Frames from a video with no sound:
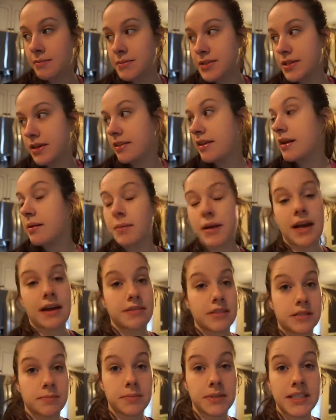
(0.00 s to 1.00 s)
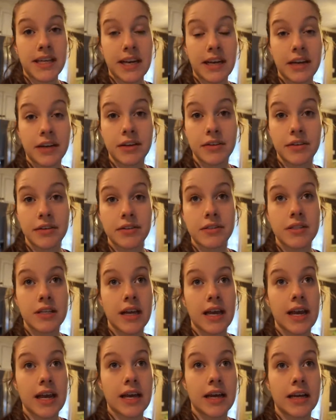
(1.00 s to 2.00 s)
So I think I'm gonna have some potatoes,
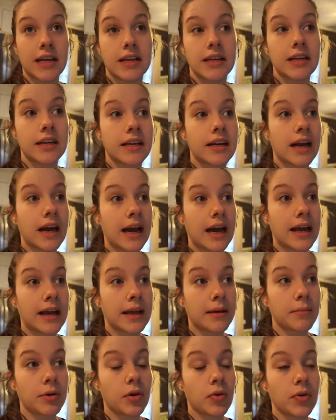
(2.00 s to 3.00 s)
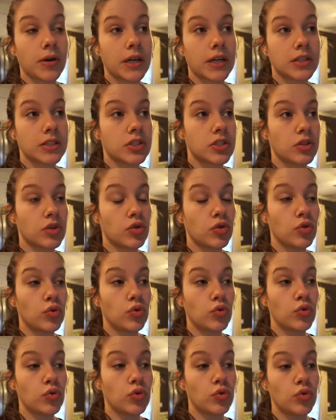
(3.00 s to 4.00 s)
and I am going
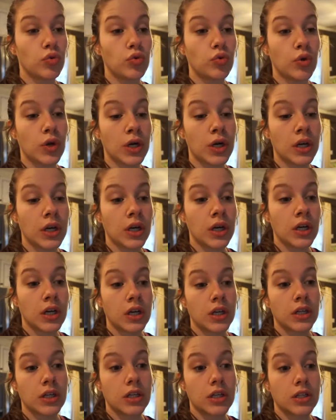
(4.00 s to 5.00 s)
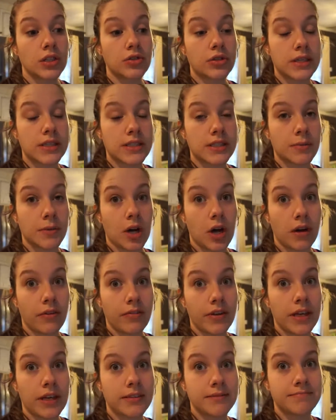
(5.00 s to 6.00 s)
to drink some
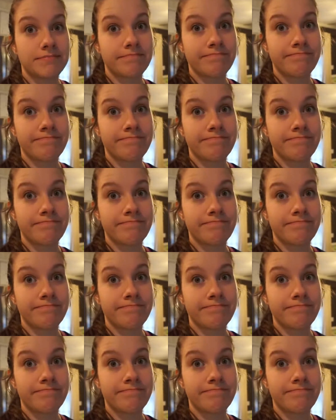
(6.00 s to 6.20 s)
coffee.